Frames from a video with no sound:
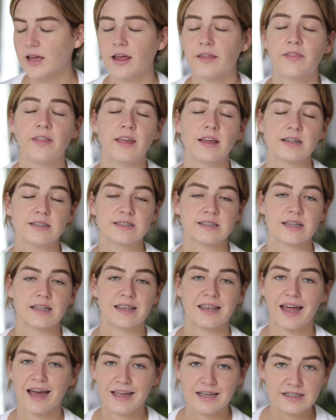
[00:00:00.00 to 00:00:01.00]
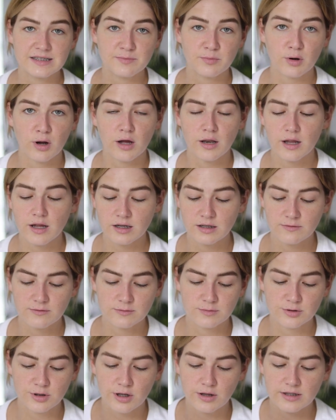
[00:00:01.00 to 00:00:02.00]
I think it's a nice product
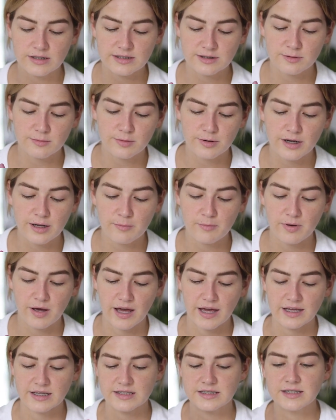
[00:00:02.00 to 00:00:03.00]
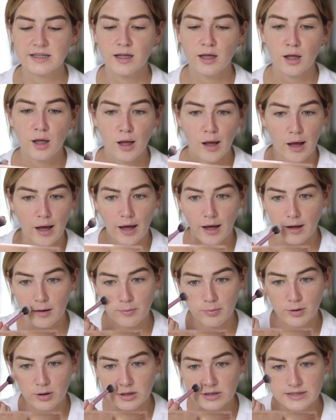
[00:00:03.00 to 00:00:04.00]
from Charlotte Tilbury, but uh,
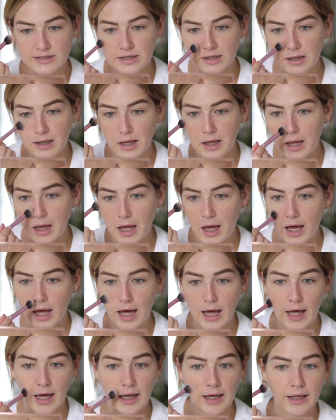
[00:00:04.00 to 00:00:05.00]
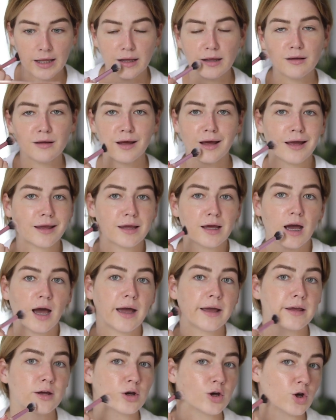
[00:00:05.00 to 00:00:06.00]
personally, I, I,
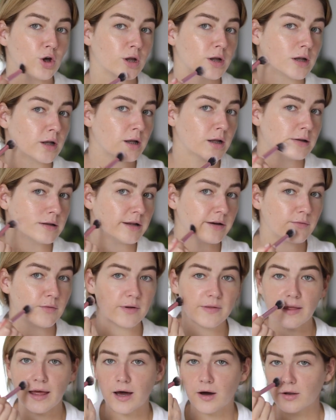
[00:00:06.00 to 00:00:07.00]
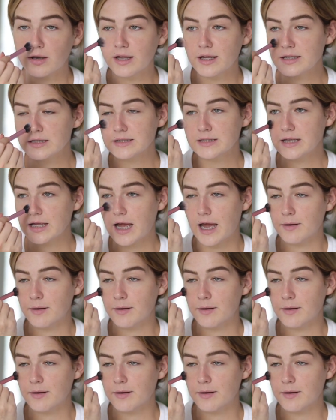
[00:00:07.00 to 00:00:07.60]
I could live without it.